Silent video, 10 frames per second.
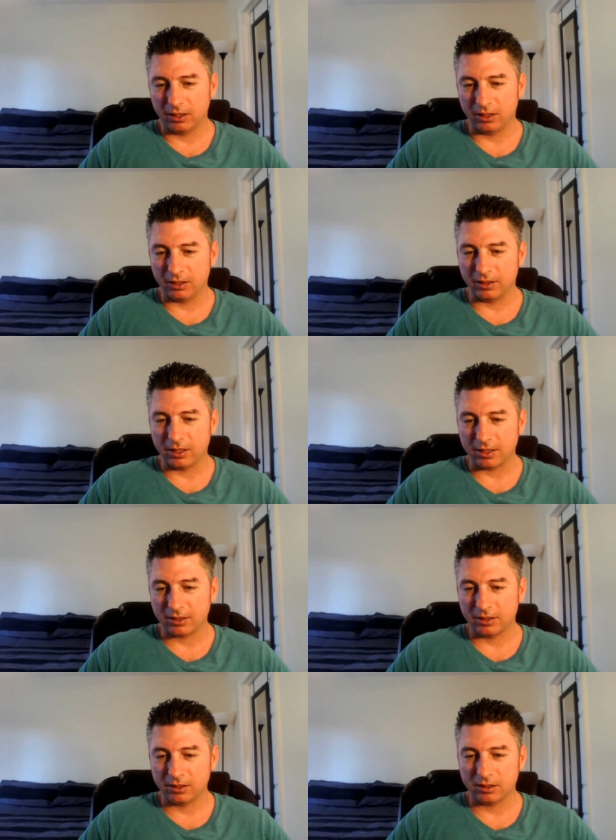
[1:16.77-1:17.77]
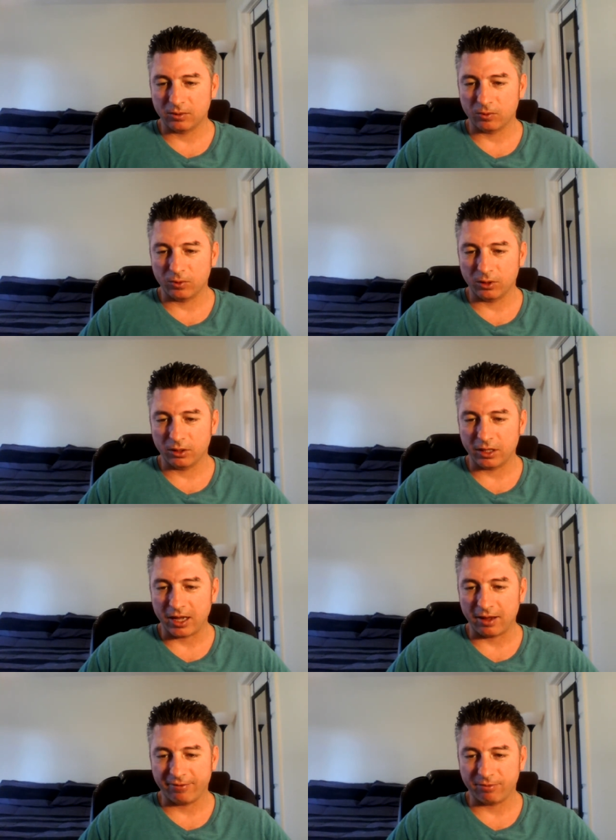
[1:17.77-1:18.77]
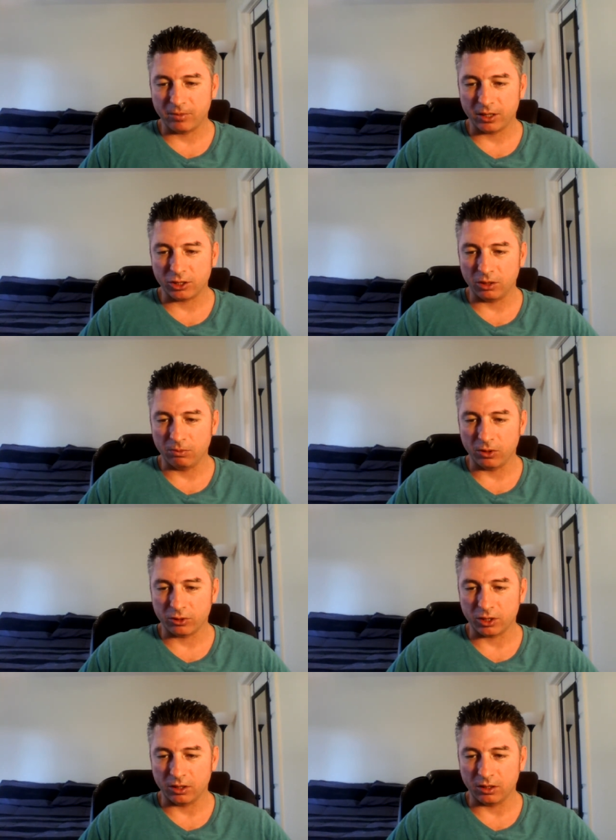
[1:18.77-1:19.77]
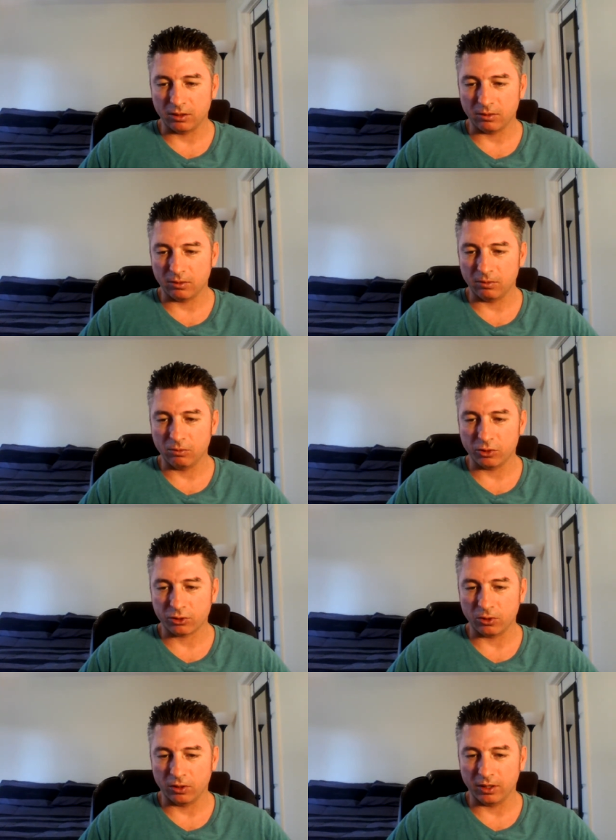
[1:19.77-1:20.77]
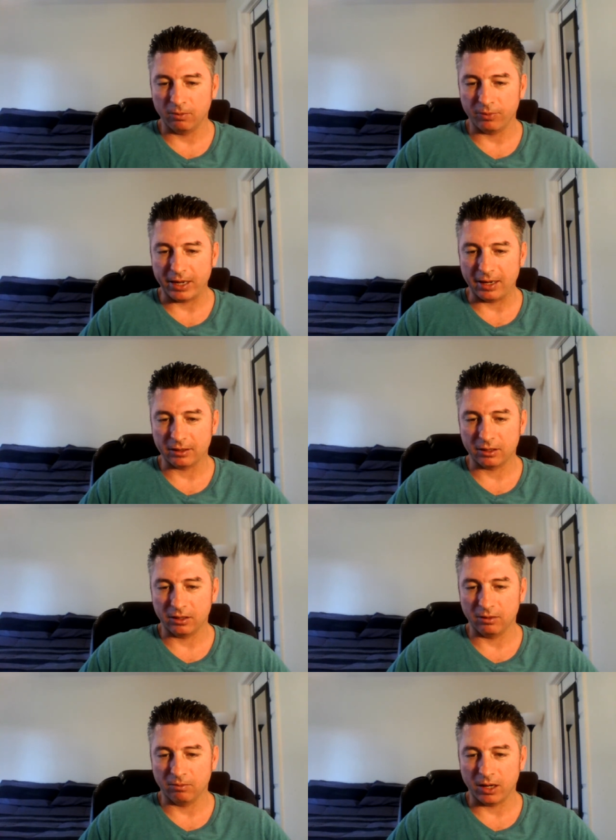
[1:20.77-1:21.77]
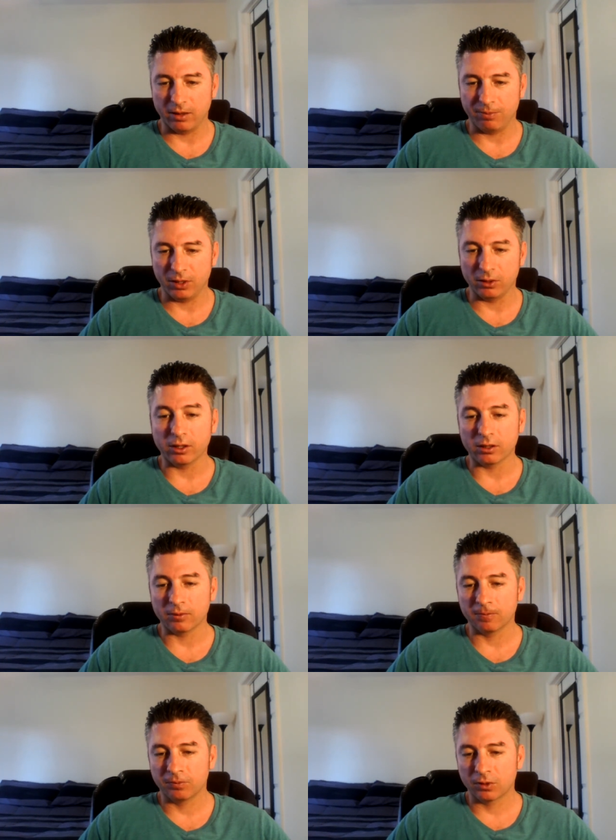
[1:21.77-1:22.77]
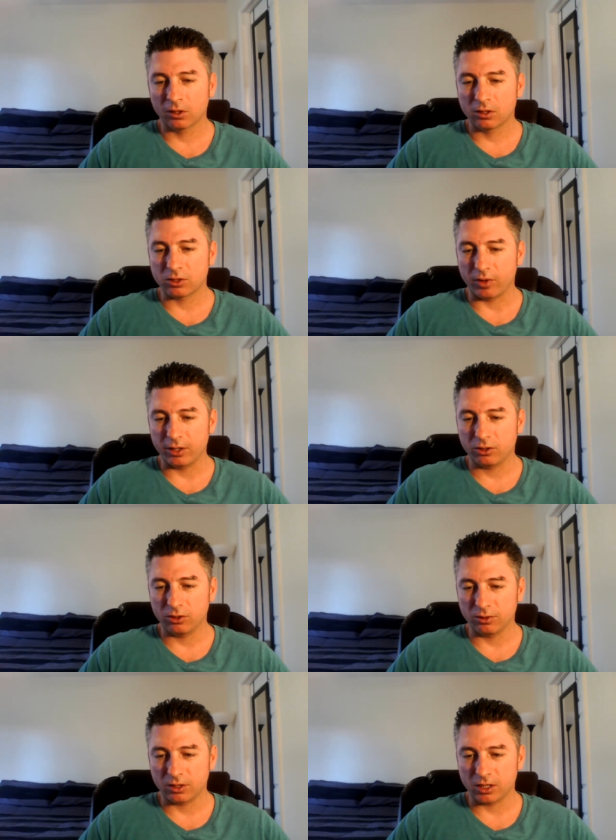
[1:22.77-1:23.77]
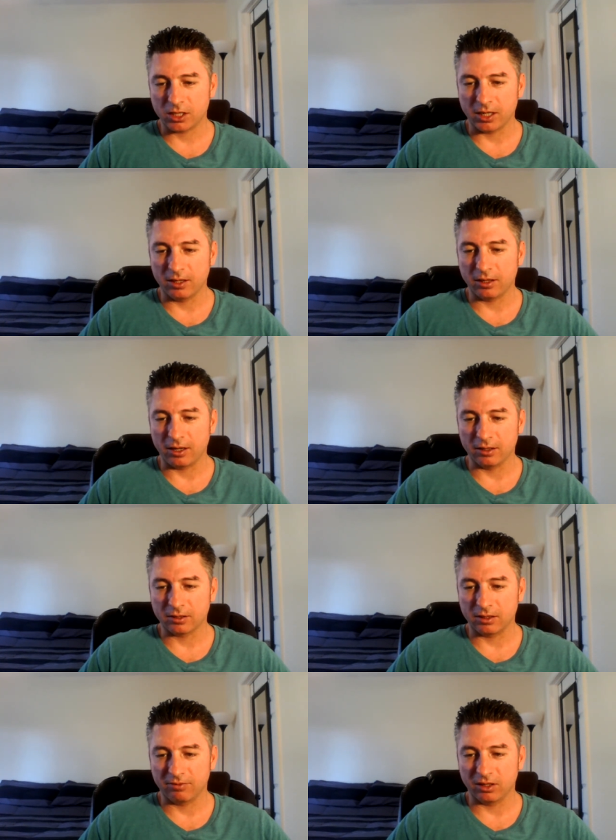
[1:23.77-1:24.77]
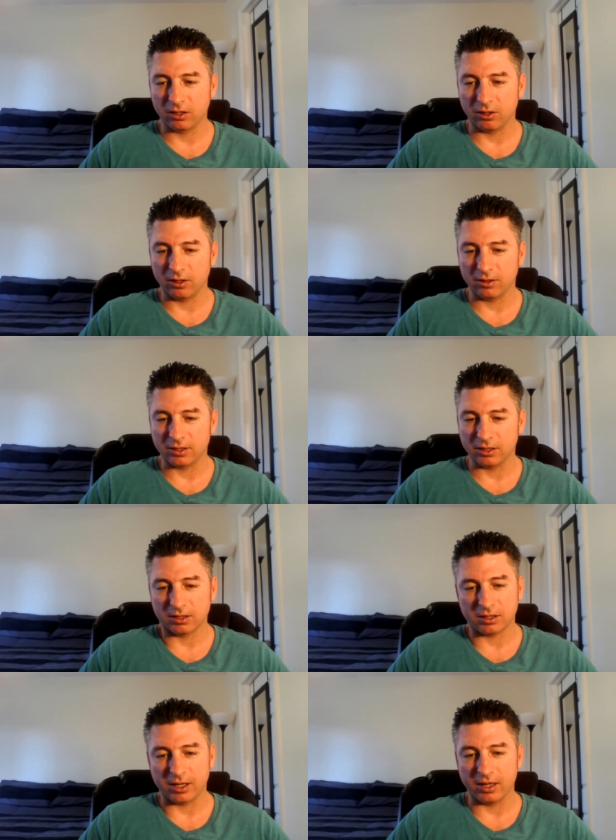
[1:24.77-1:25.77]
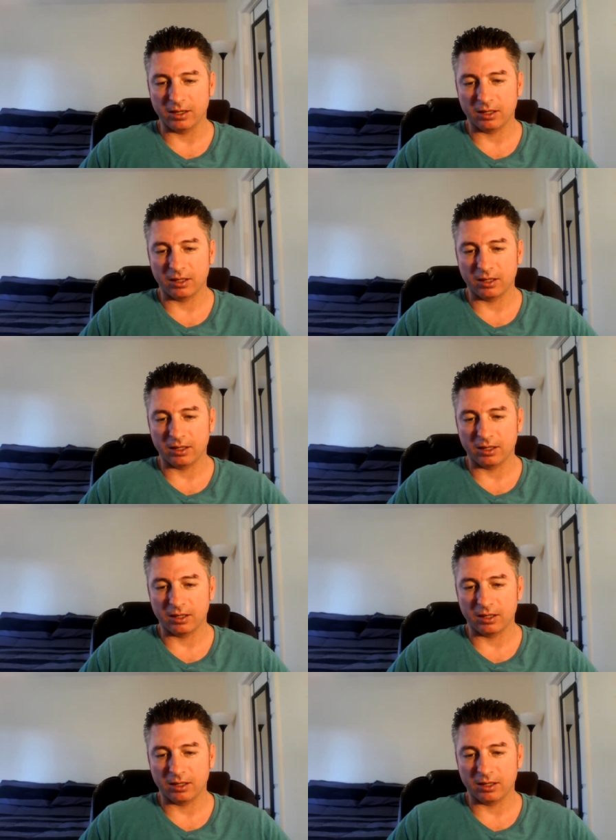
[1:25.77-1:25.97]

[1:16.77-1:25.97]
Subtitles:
it doesn't really have much emotional impact in my opinion. So I choose to send Thanksgiving cards instead.